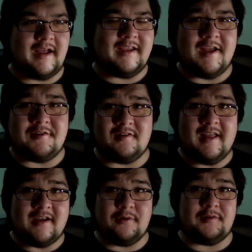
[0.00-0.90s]
I guess
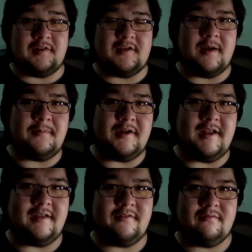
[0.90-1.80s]
Lego is the
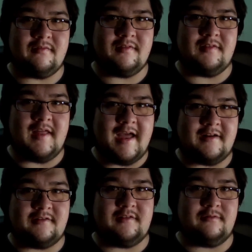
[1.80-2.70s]
company
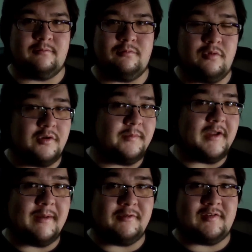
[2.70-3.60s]
that would
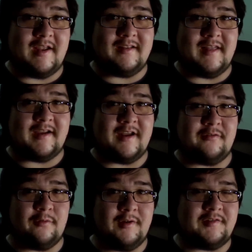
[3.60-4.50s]
be able to take that kind
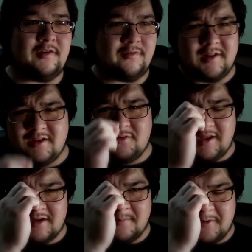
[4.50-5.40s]
of a risk. They're a really
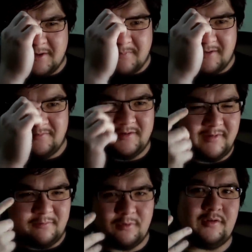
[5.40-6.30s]
unique company in my in
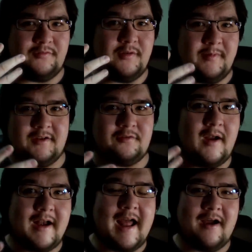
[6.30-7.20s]
my worldview, because
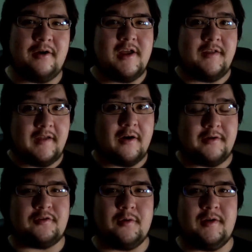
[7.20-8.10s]
right now they are
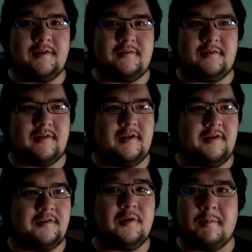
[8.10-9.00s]
a toy
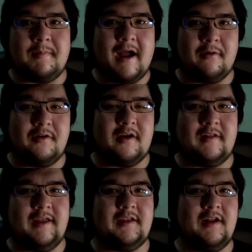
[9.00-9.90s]
uh, superpower, not
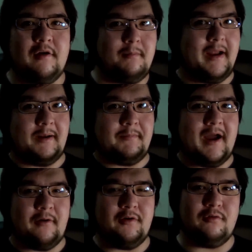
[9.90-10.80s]
like, you know, Mega
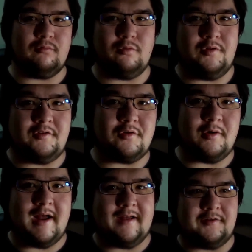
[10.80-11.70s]
Power who rule the
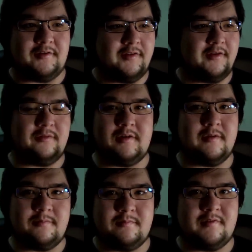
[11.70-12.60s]
toy aisles, although, you
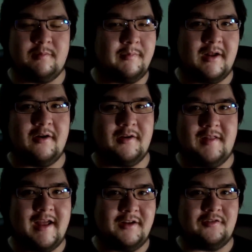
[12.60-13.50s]
know, someone might
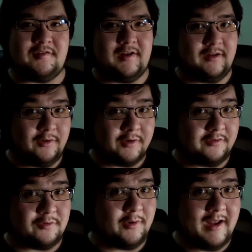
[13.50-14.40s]
argue that. You just take a look at
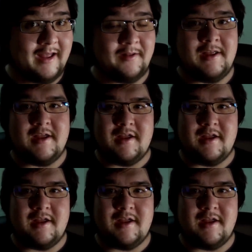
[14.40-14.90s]
a toy aisle.